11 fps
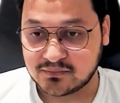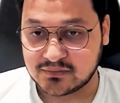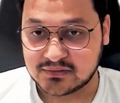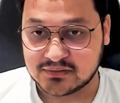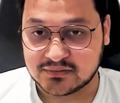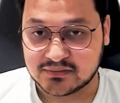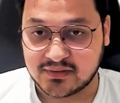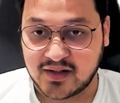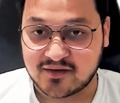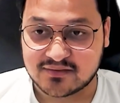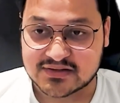
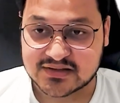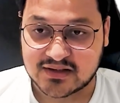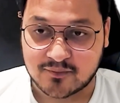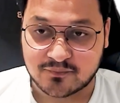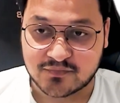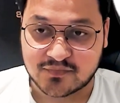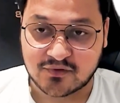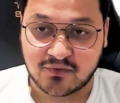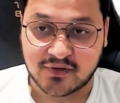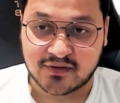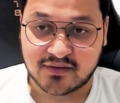that one comes
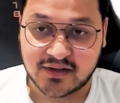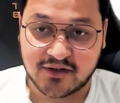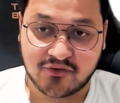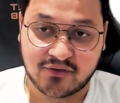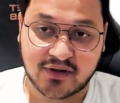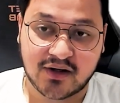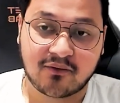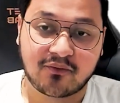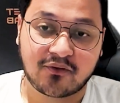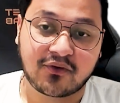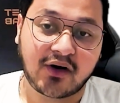on trigger on
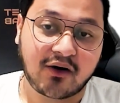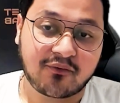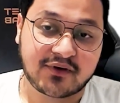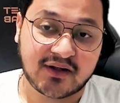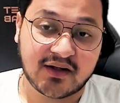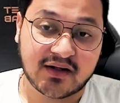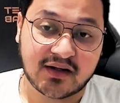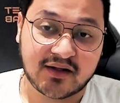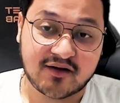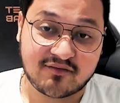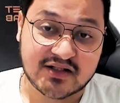account trigger
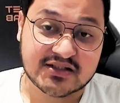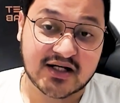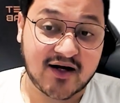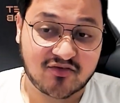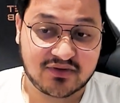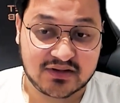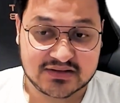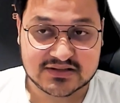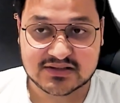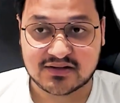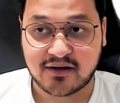event after
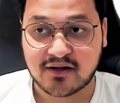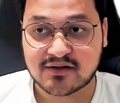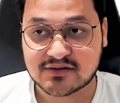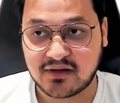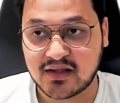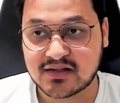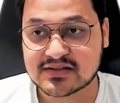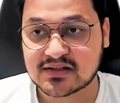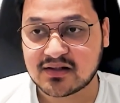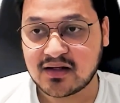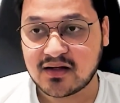insert. So
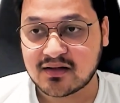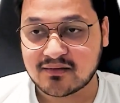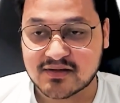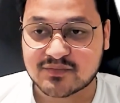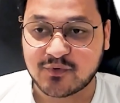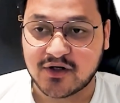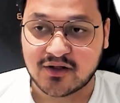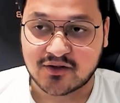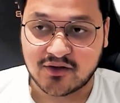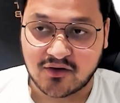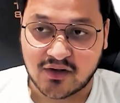hence, this
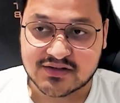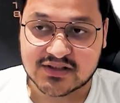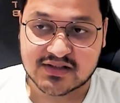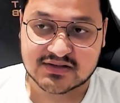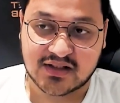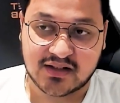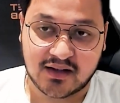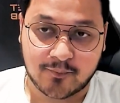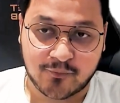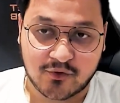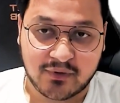particular logic is running
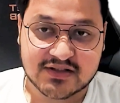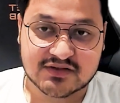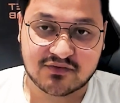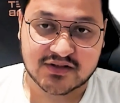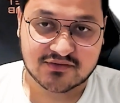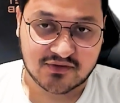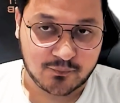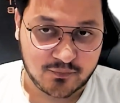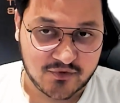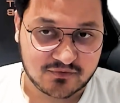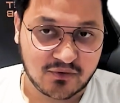up twice, once from
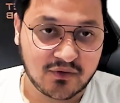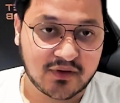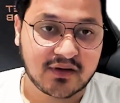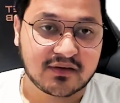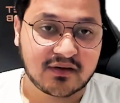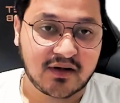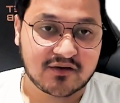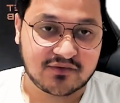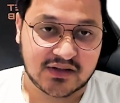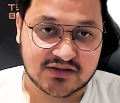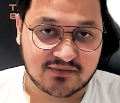before and
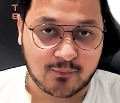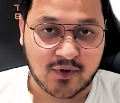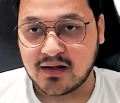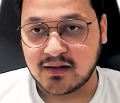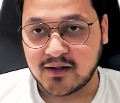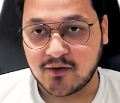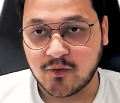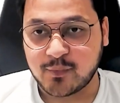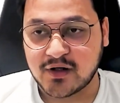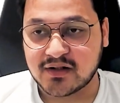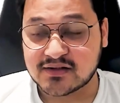once from after. I
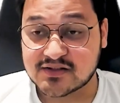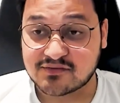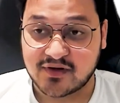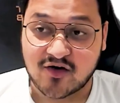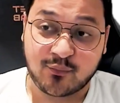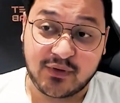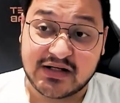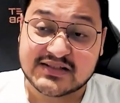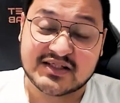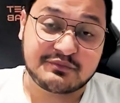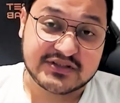hope this would have made
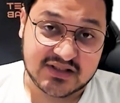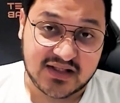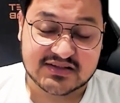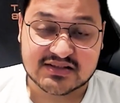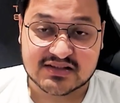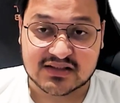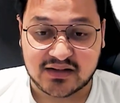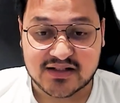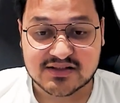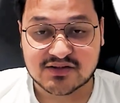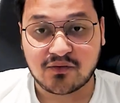some sense
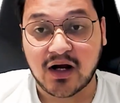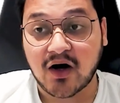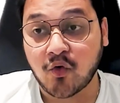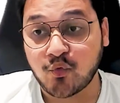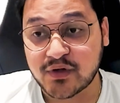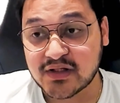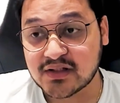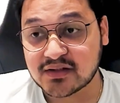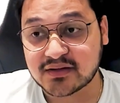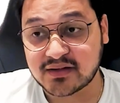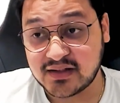as to how
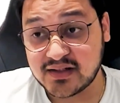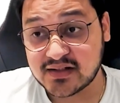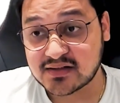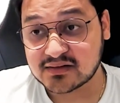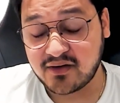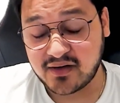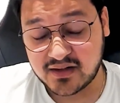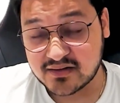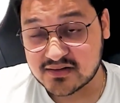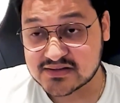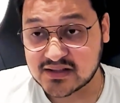we create
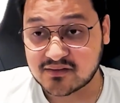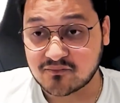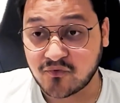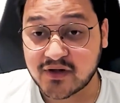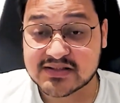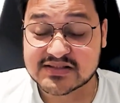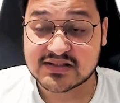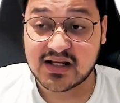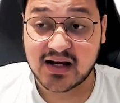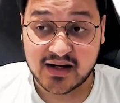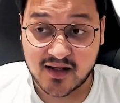triggers and what is
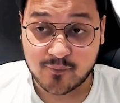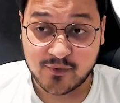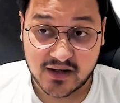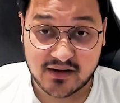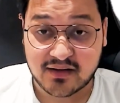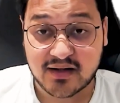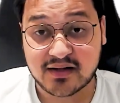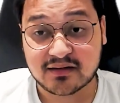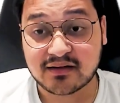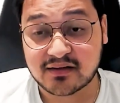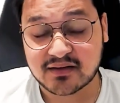the idea behind
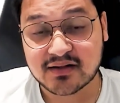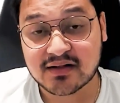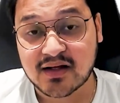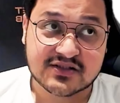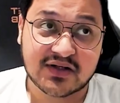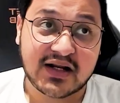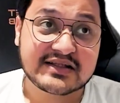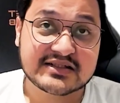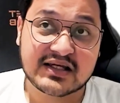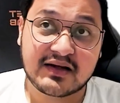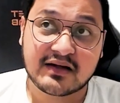writing a trigger. So let's
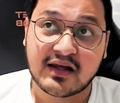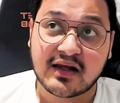say